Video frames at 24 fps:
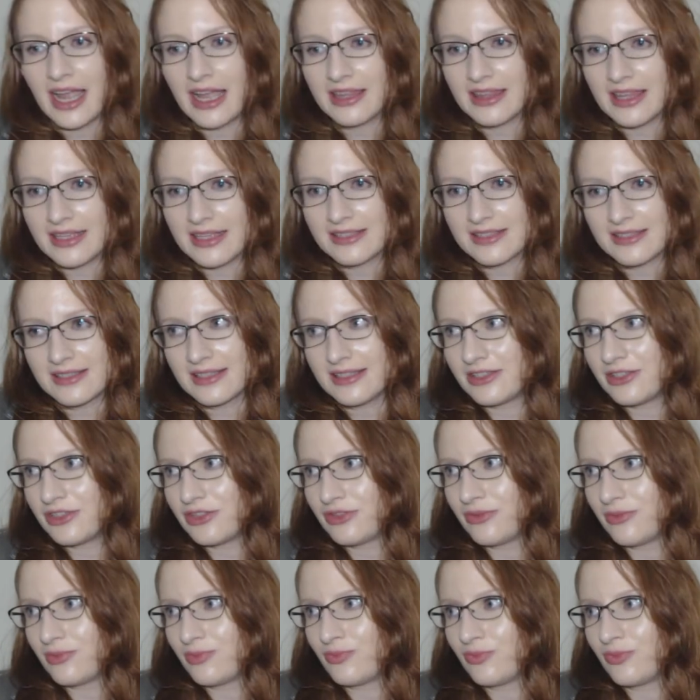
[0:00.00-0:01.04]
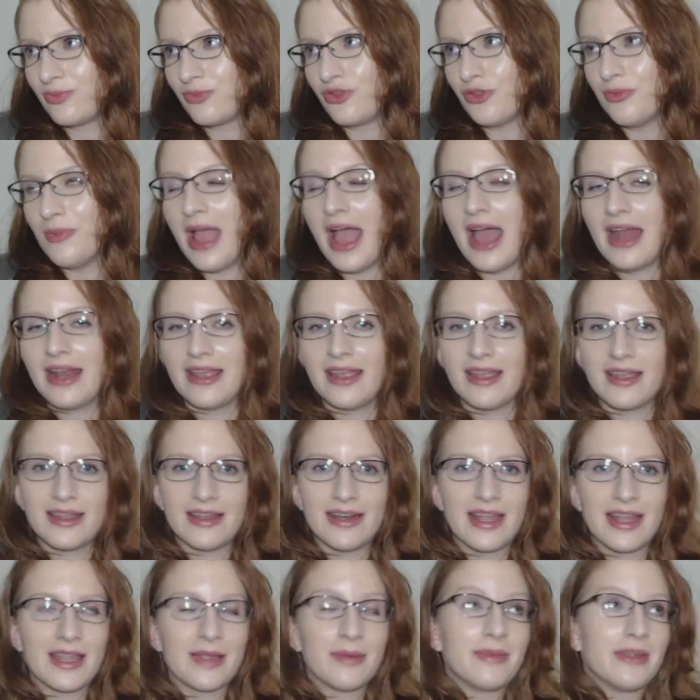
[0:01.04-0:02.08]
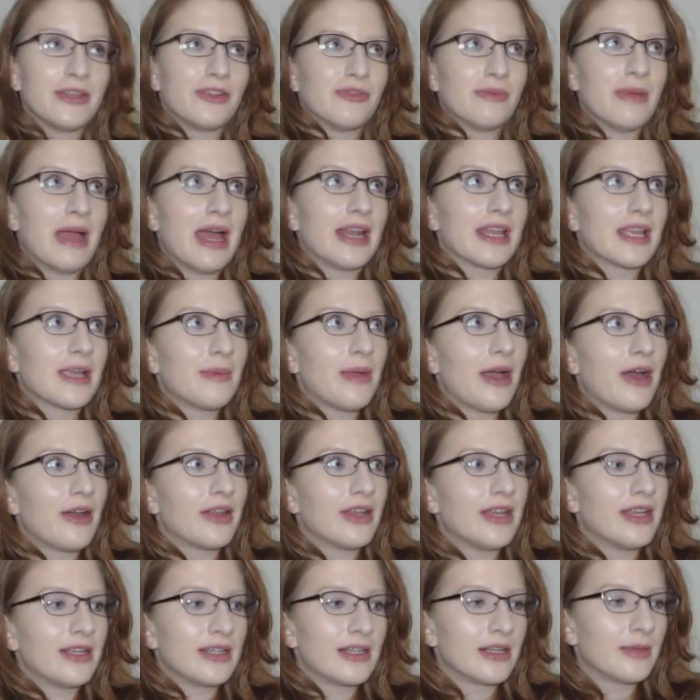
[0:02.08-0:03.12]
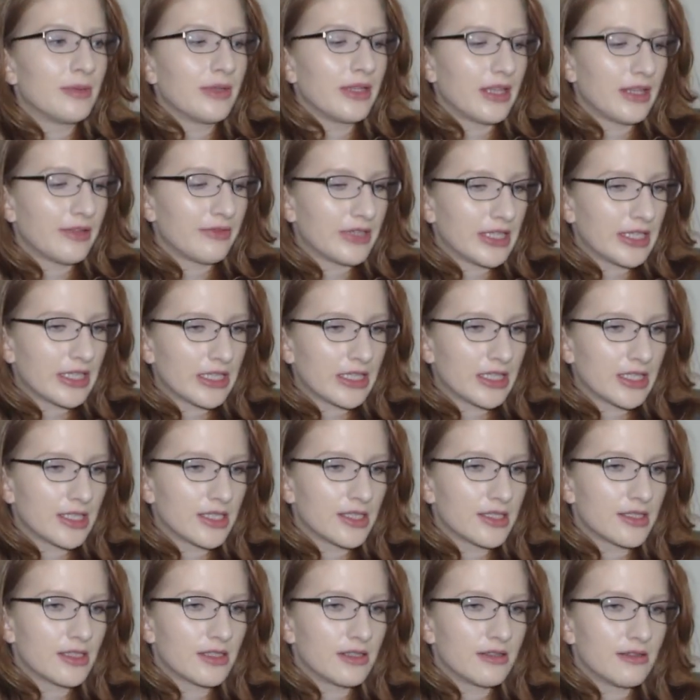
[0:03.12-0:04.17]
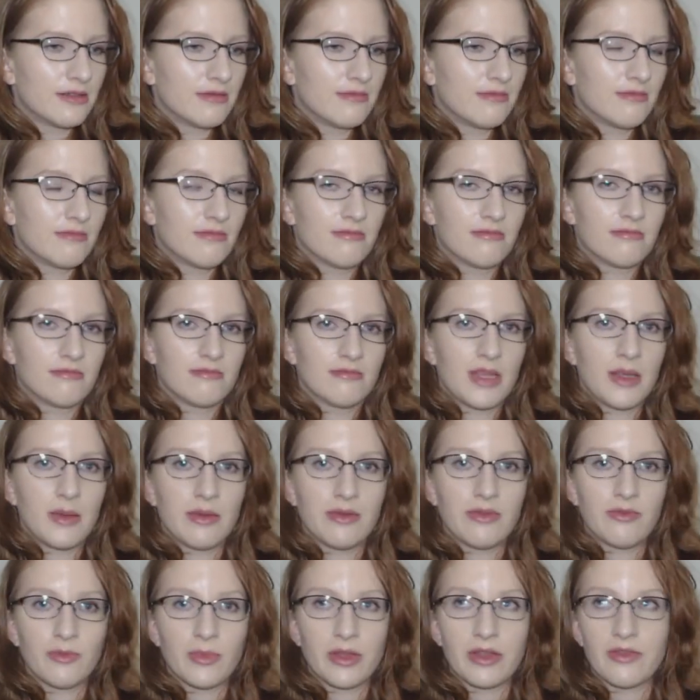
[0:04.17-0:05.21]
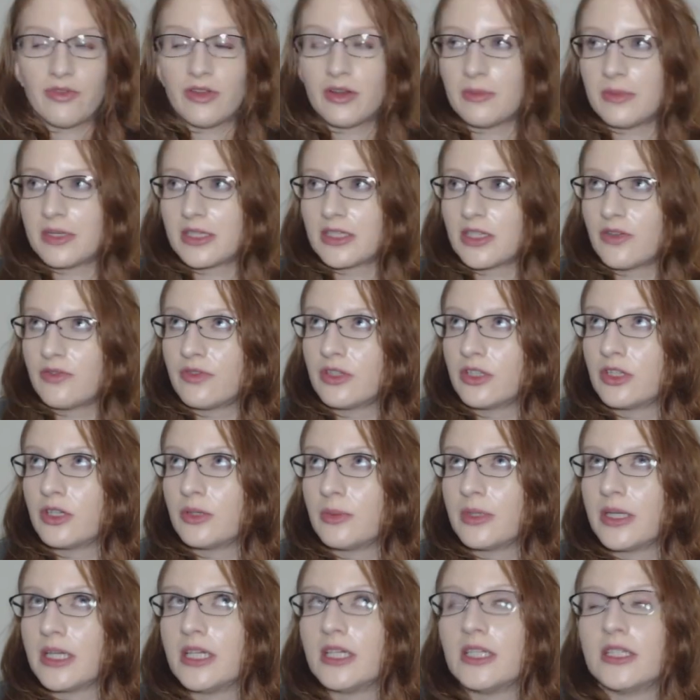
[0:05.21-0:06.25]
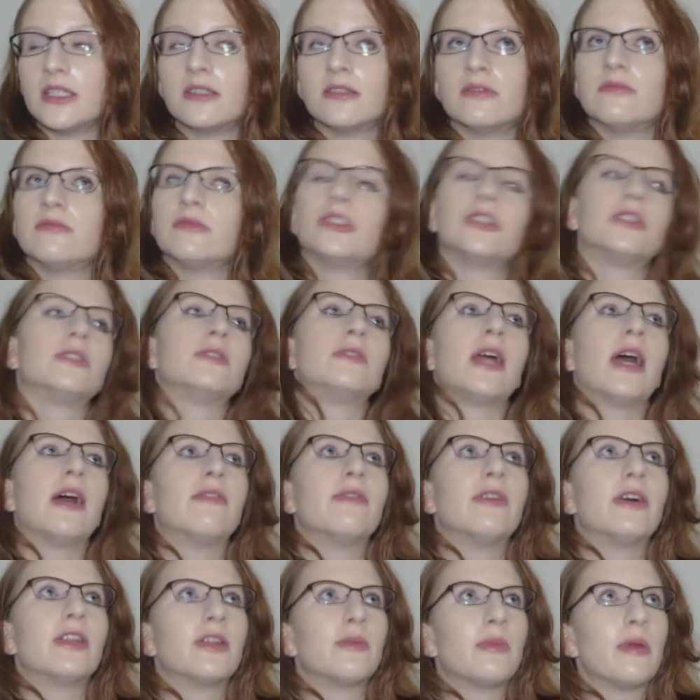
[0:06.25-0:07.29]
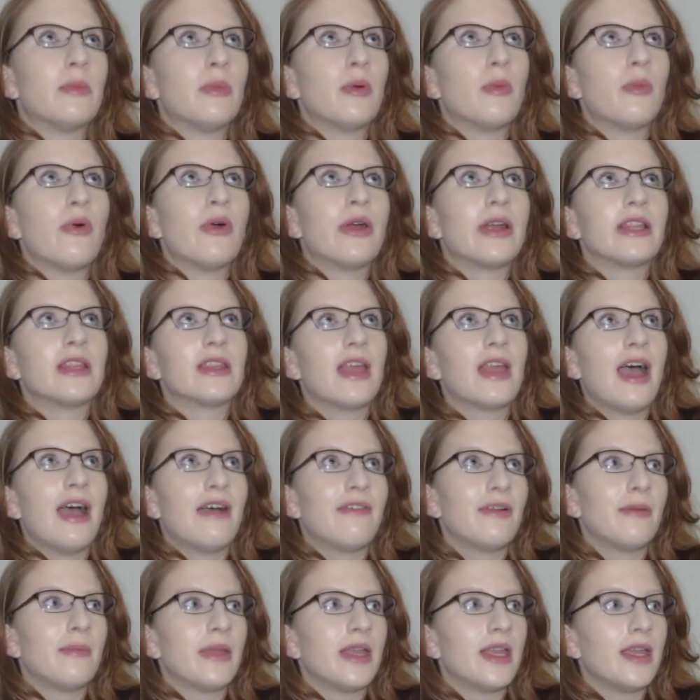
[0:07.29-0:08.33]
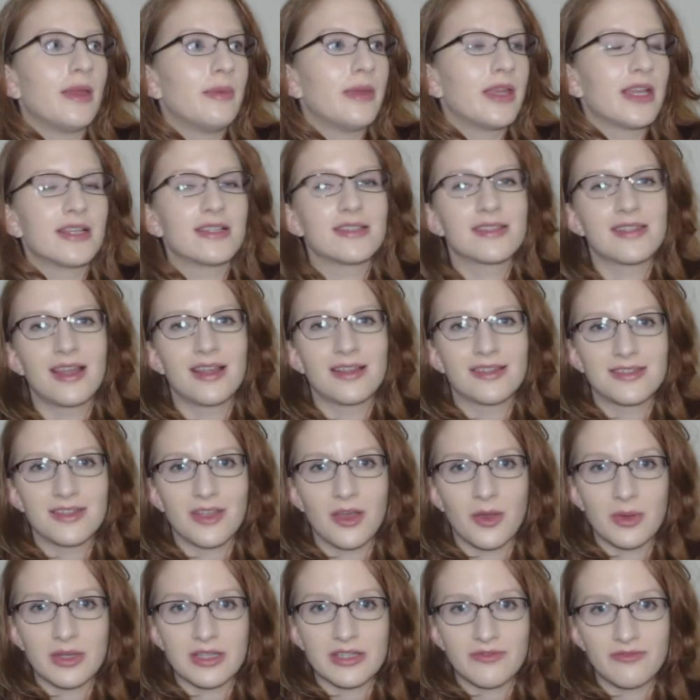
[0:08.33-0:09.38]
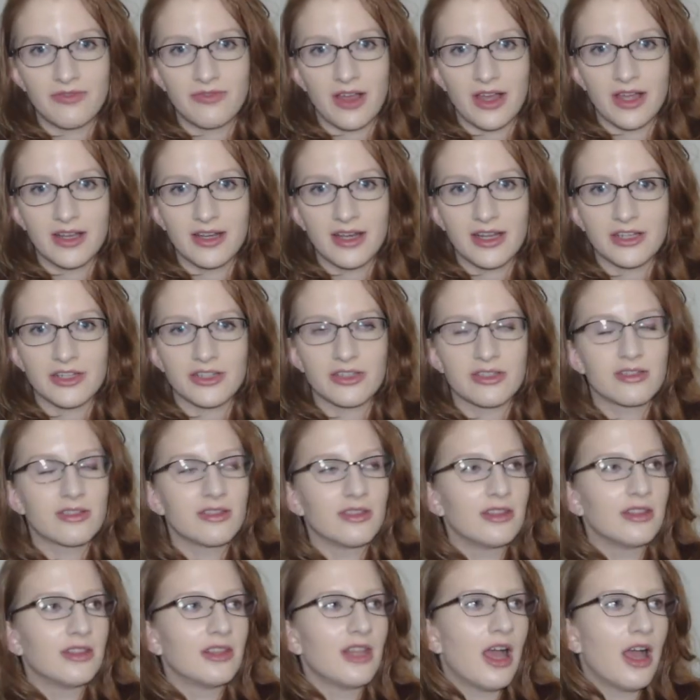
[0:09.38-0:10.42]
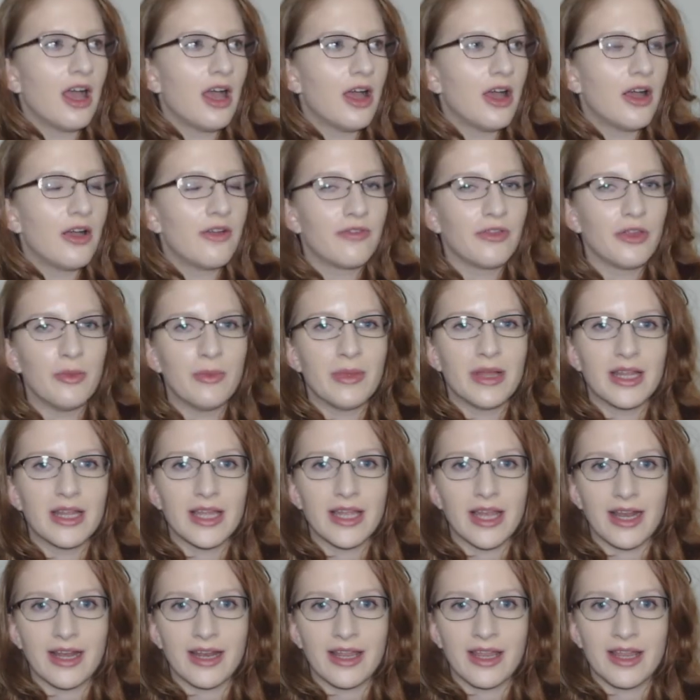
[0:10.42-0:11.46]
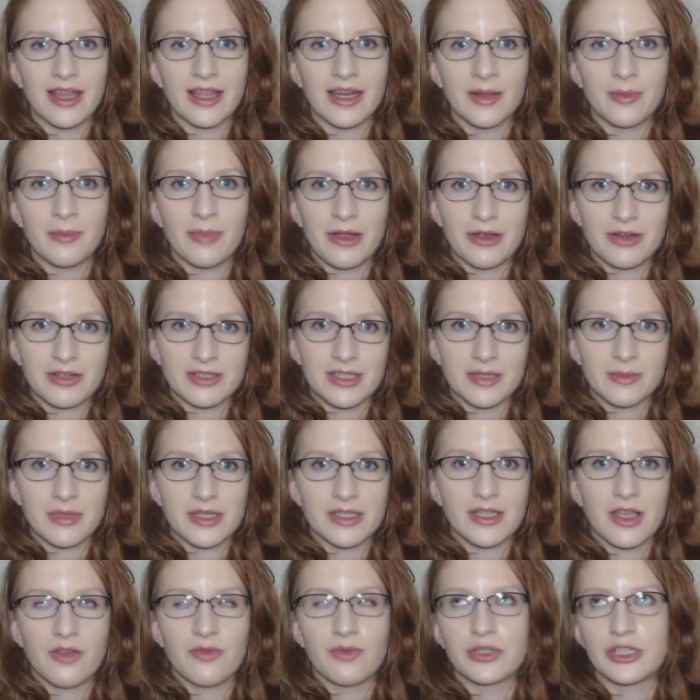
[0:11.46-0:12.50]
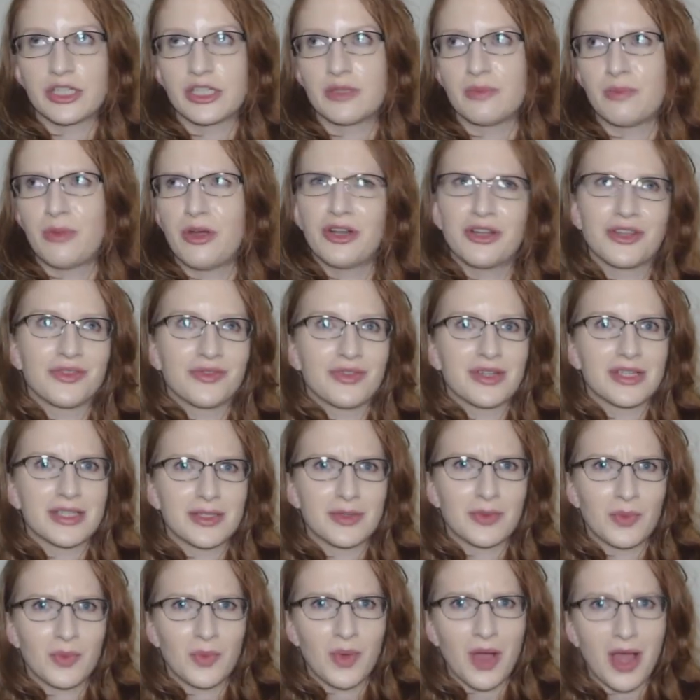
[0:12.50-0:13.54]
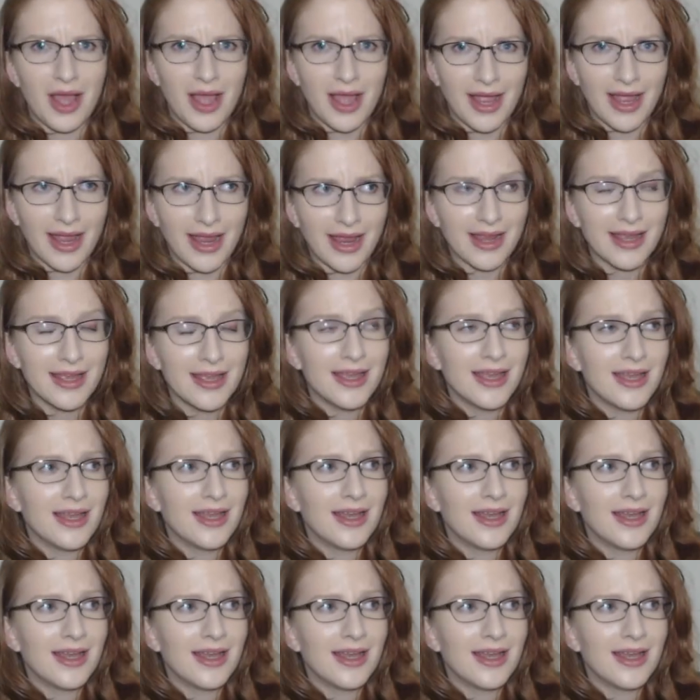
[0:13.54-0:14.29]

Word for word: unless it's dramatic and I can be dramatic about it and completely ridiculous and maybe even make fun of myself a little bit and just have other people point and laugh at me because that's always fun. I just love humiliating and embarrassing myself, which is part of the reason why